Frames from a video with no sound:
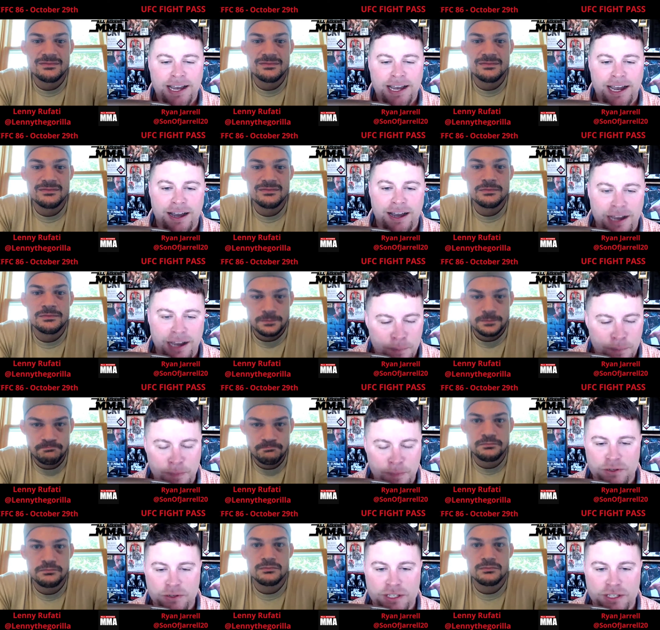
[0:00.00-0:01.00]
Speaker 1: uh, how
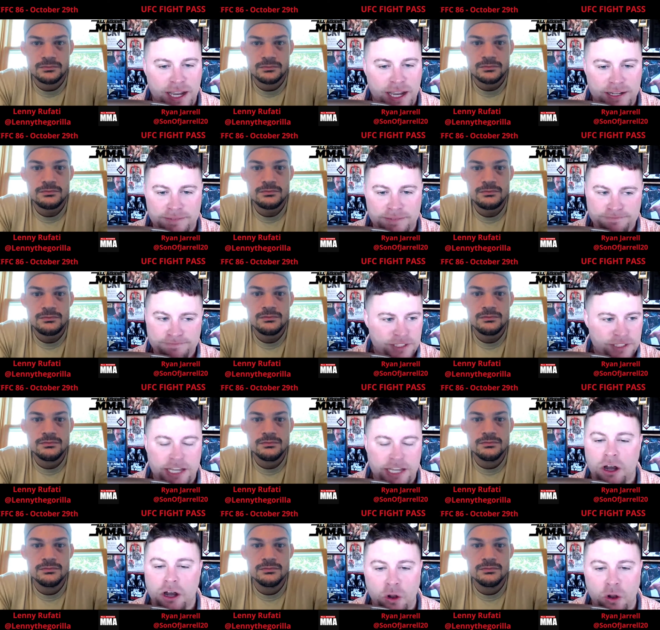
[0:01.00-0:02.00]
people just kind of get
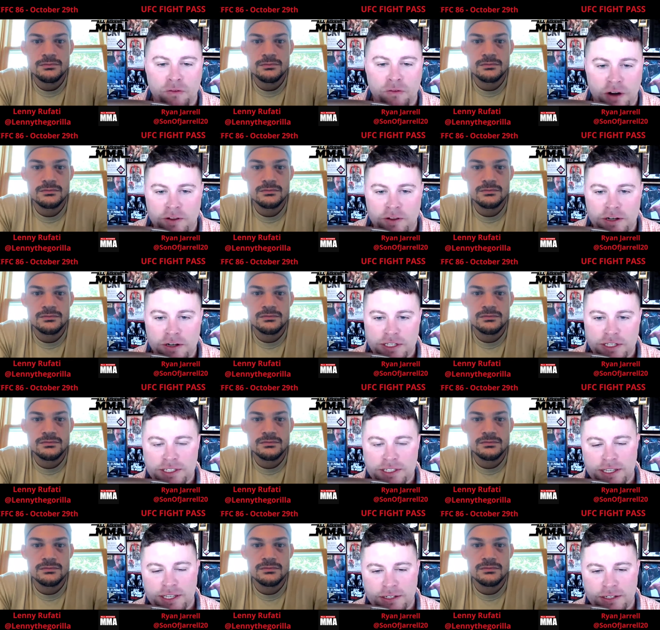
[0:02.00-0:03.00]
all over others.
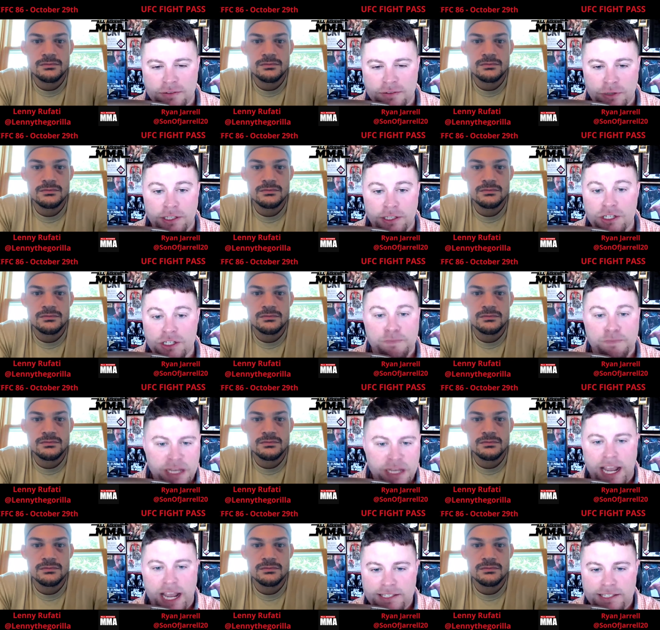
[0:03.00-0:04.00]
It's and really just be
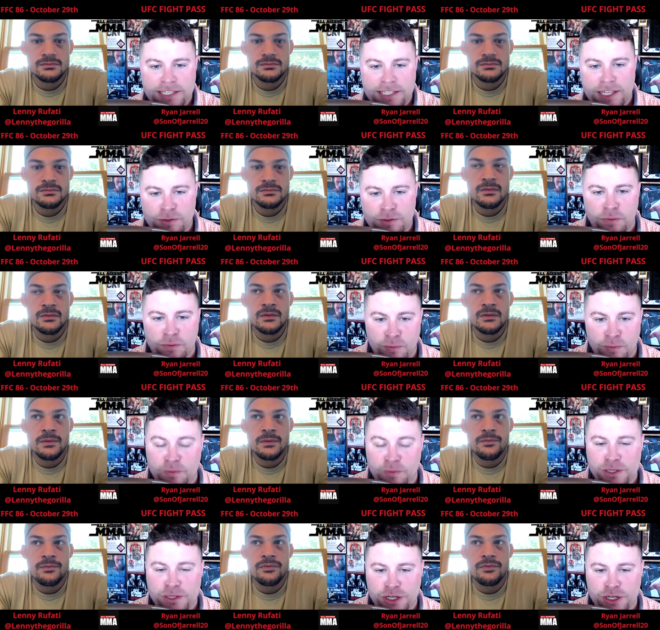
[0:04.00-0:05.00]
nice. That that's what
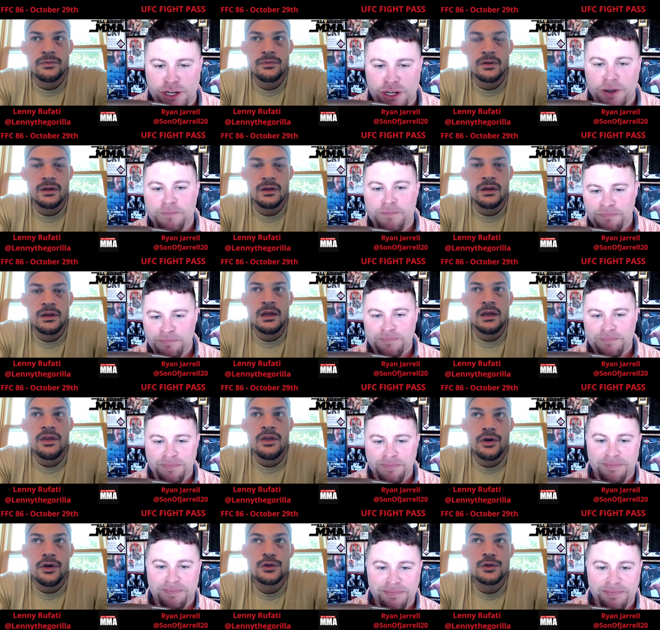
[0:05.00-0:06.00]
we should do
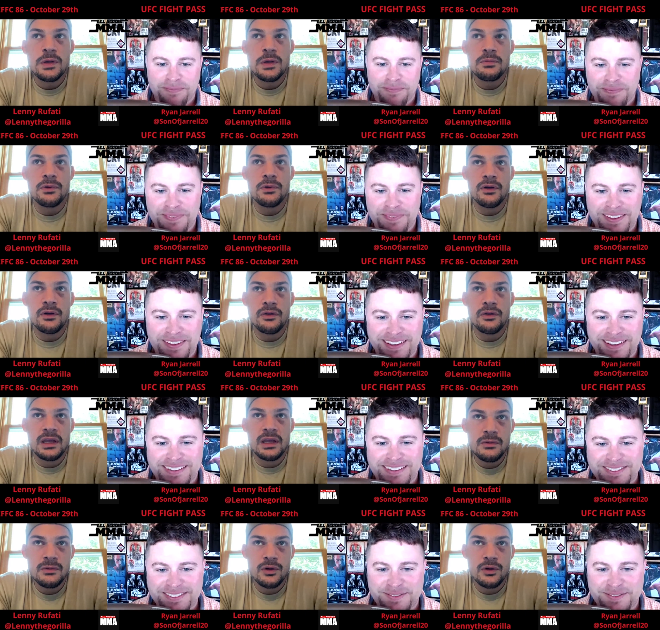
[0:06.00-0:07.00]
Speaker 2: those people that are the
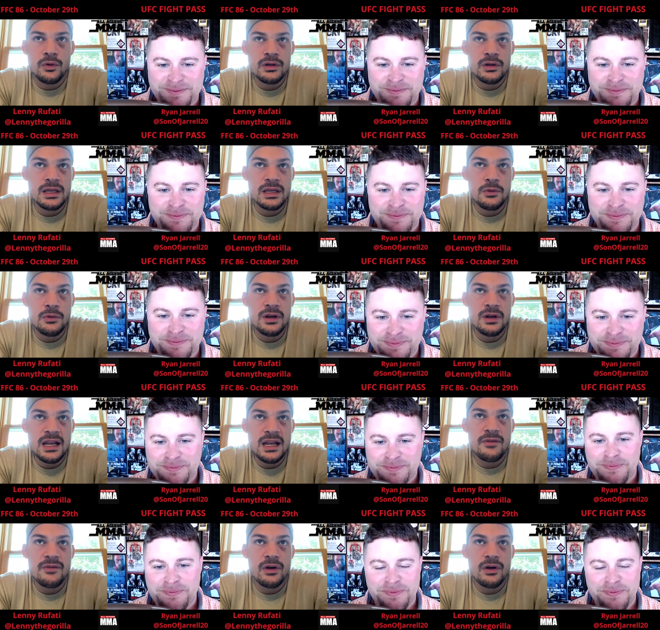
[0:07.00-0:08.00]
keyboard warriors, they would
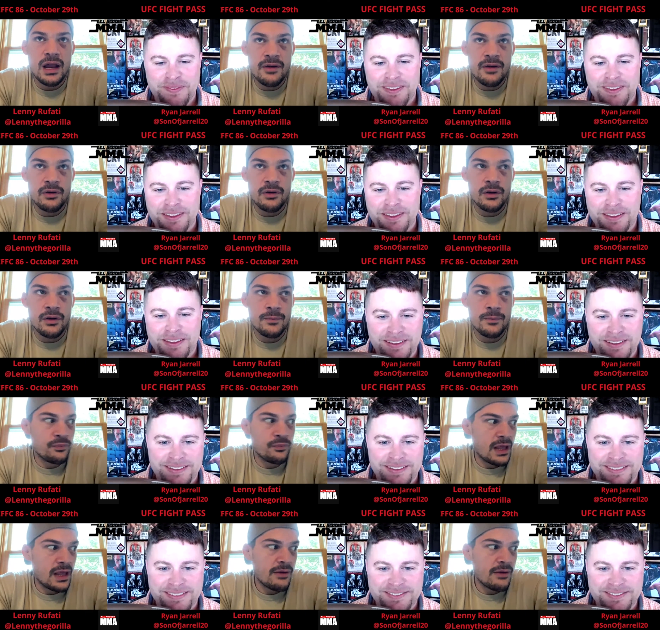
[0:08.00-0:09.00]
never ever
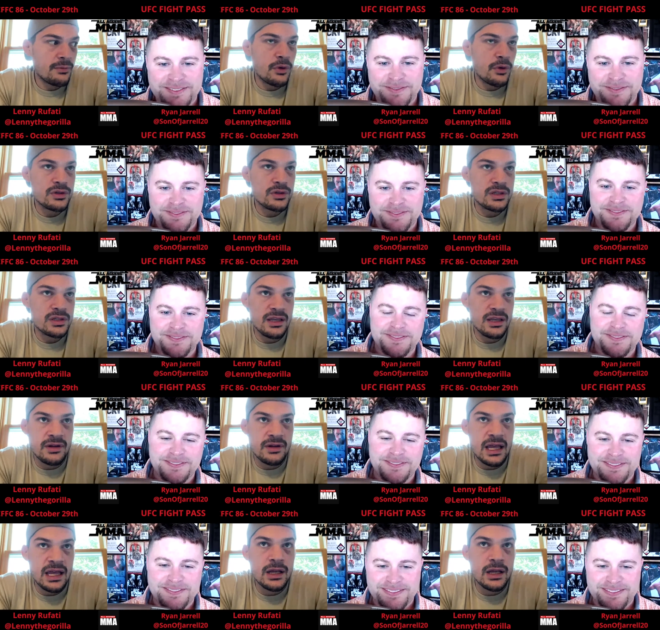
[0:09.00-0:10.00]
have the balls to
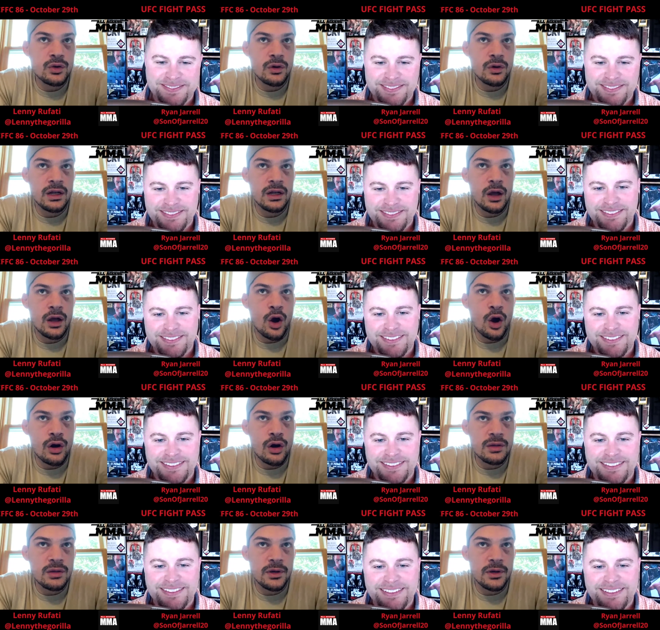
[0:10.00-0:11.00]
even get into a, an
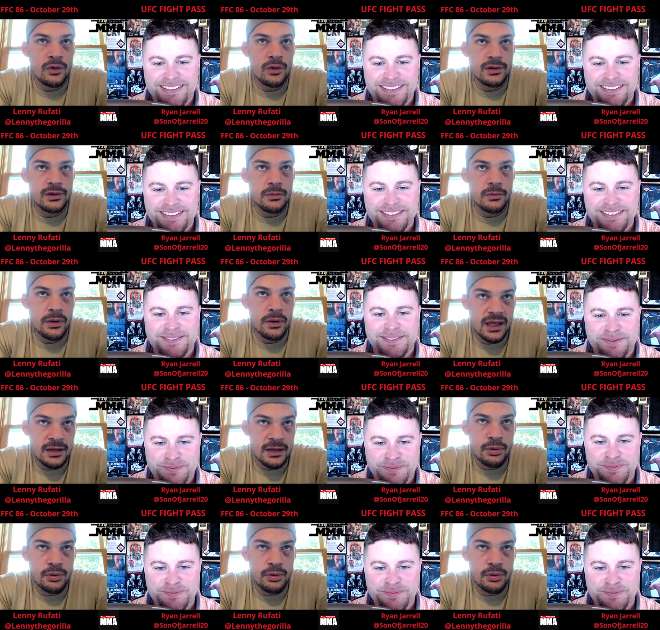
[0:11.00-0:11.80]
argument or a debate